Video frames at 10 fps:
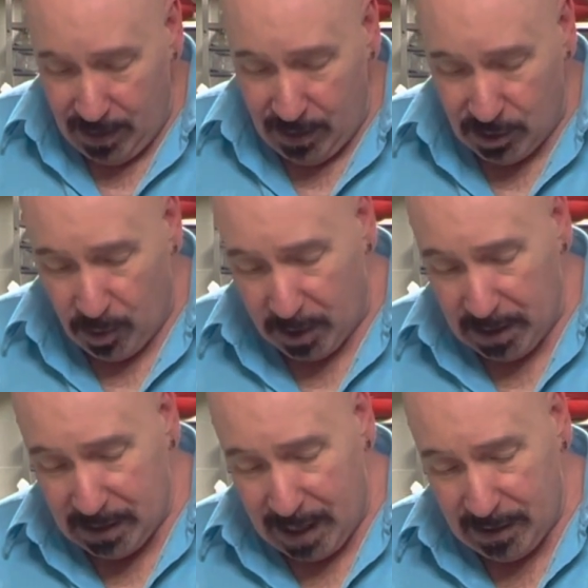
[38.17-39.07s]
So we're going to
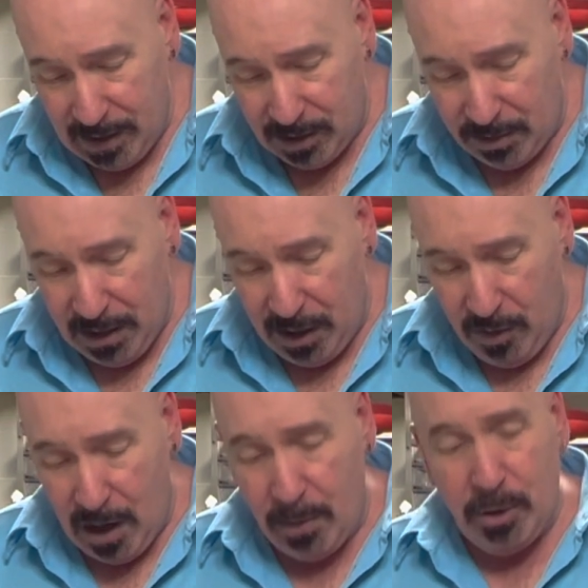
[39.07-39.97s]
take these 3
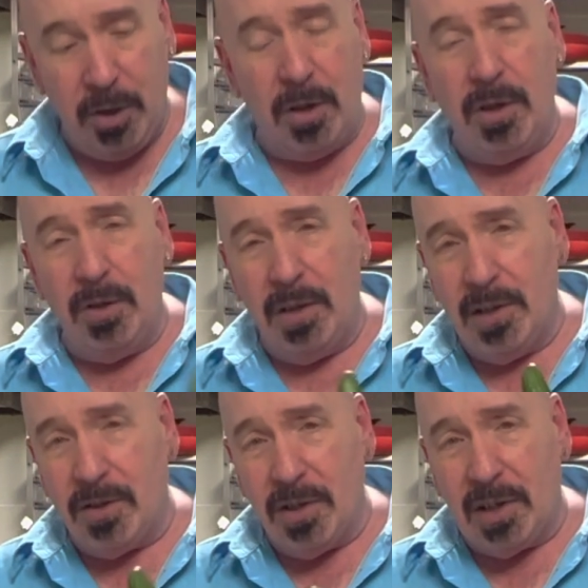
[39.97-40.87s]
cucumbers. You can use, these
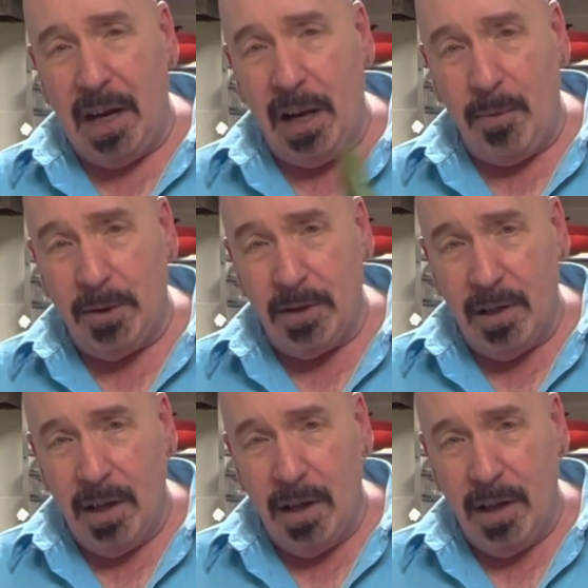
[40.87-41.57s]
are the skinny ones.